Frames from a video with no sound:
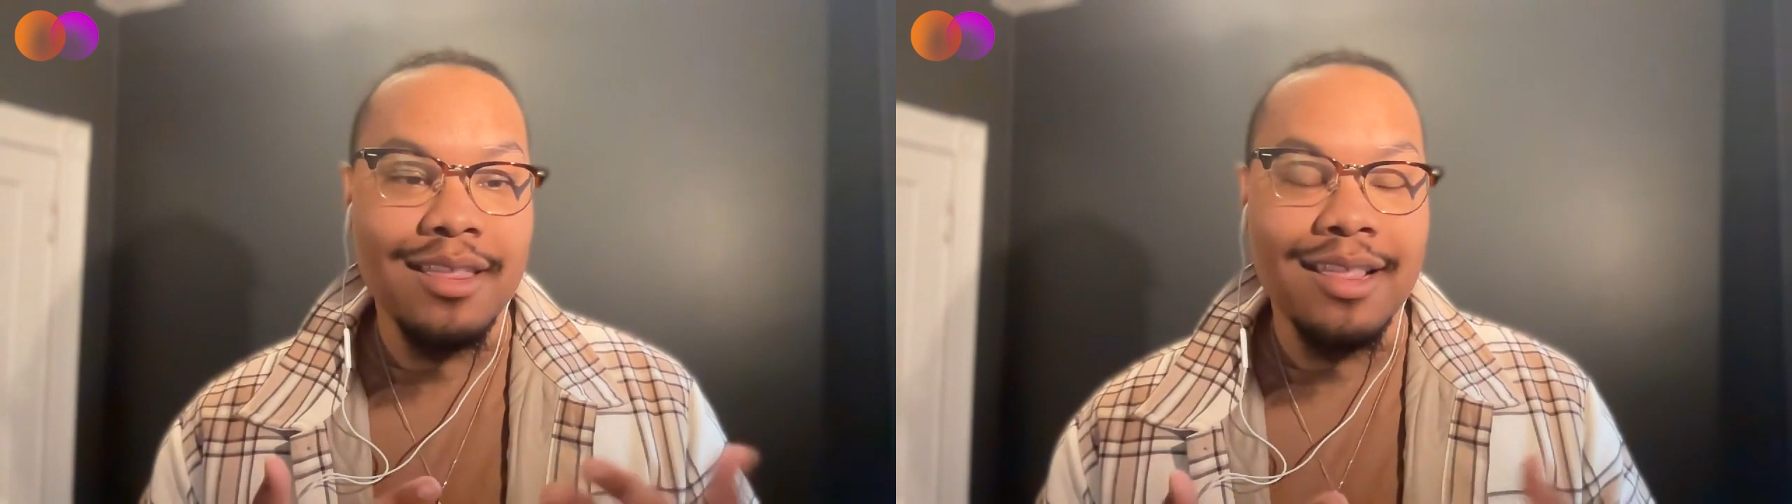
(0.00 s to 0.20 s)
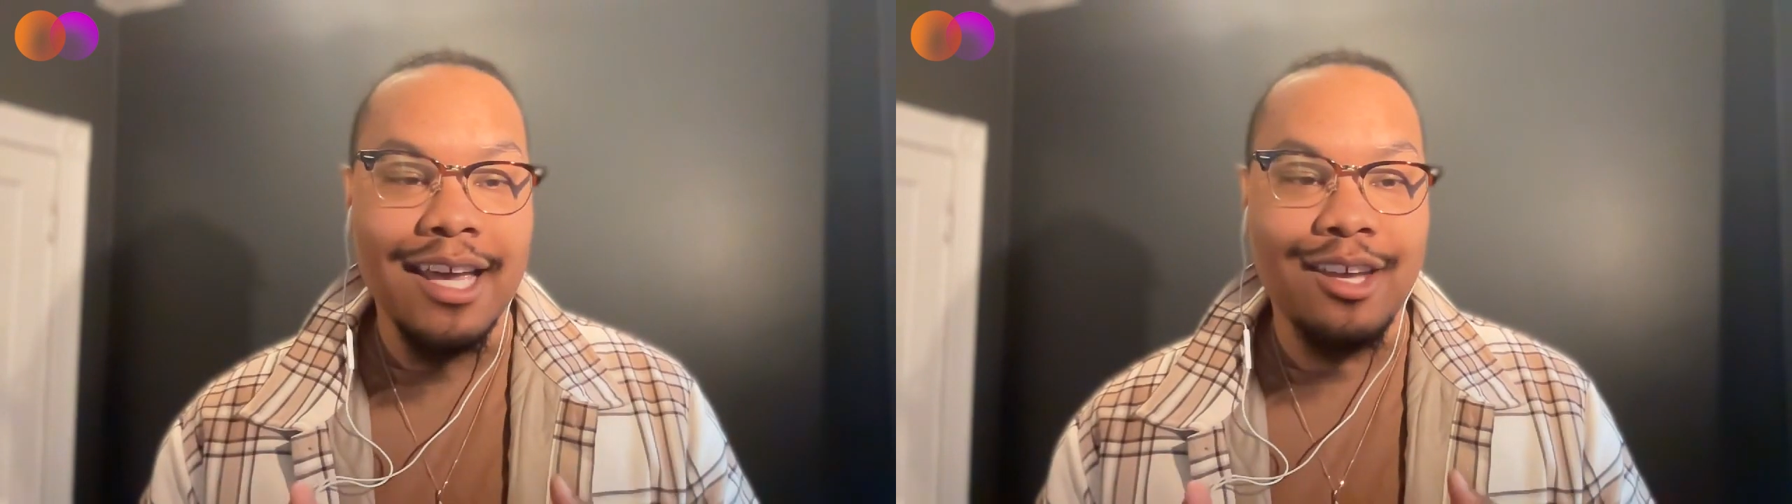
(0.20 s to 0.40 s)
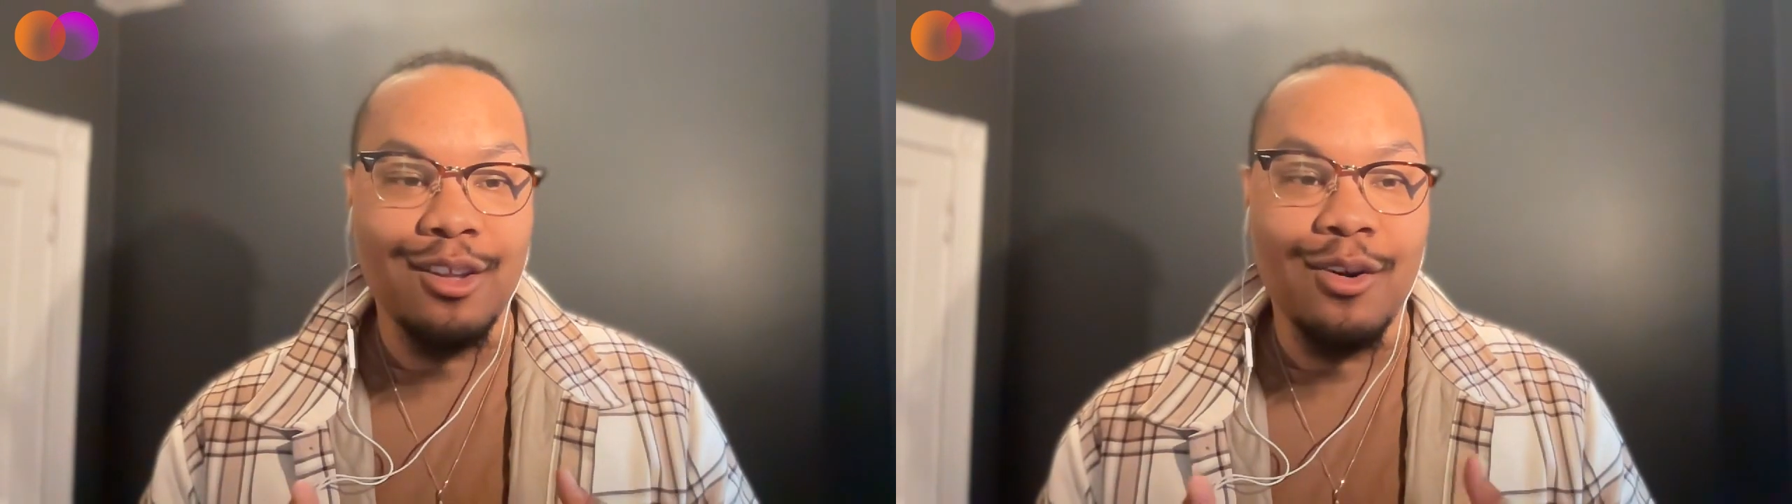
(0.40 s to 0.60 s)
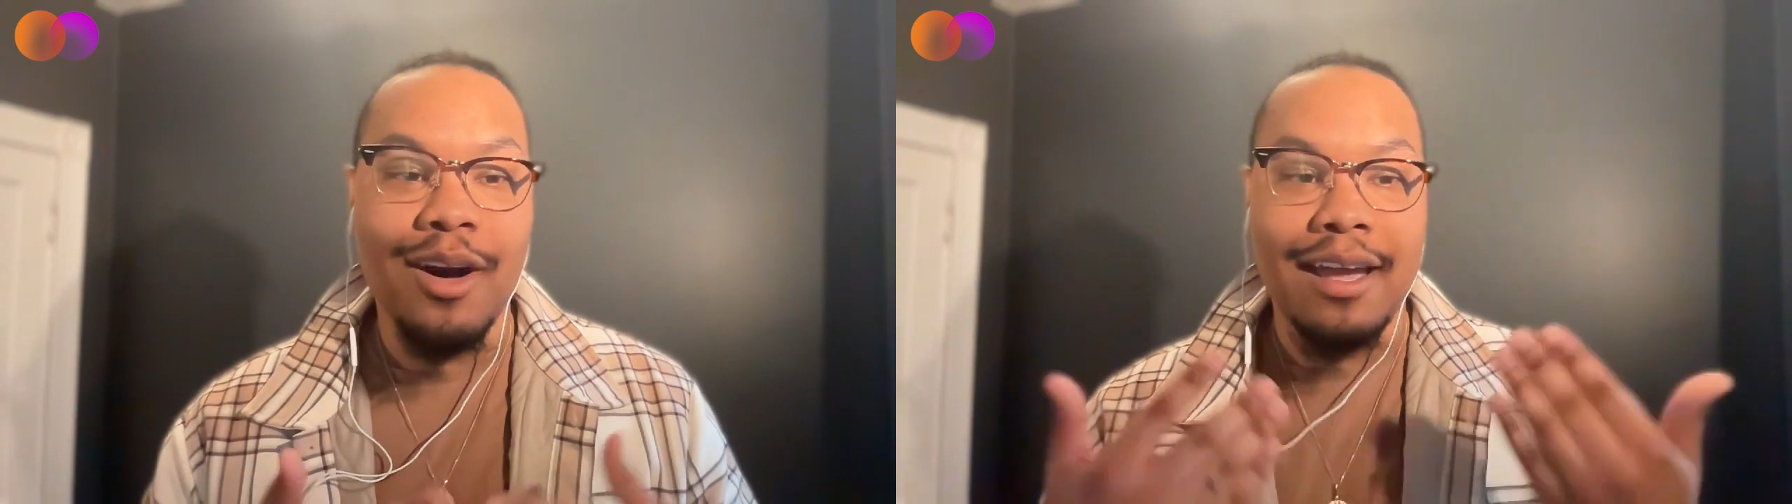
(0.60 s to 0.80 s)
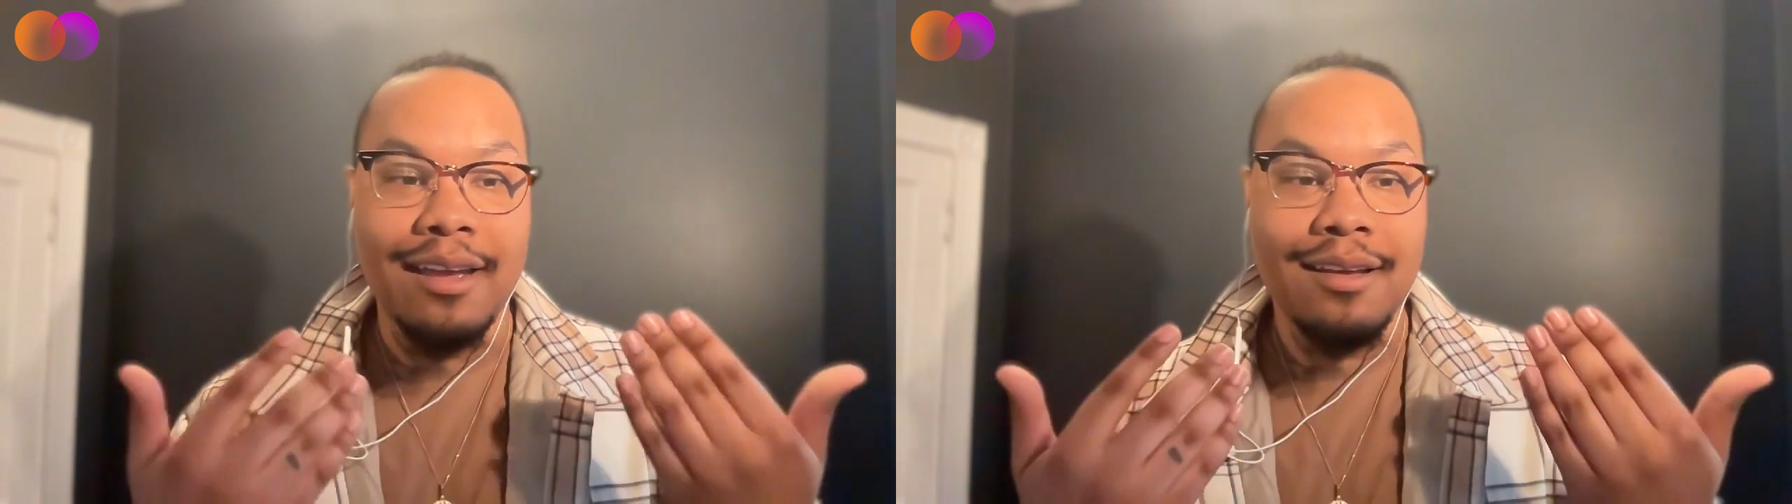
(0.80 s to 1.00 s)
Like, you know,
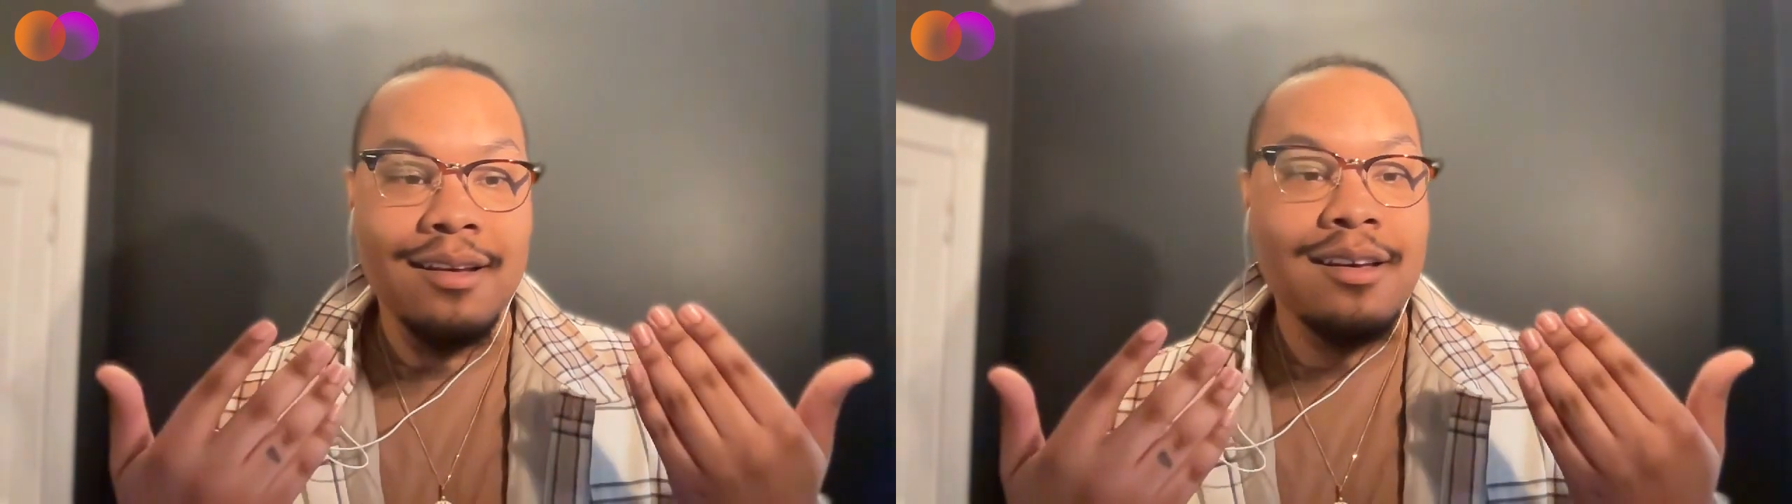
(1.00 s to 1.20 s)
I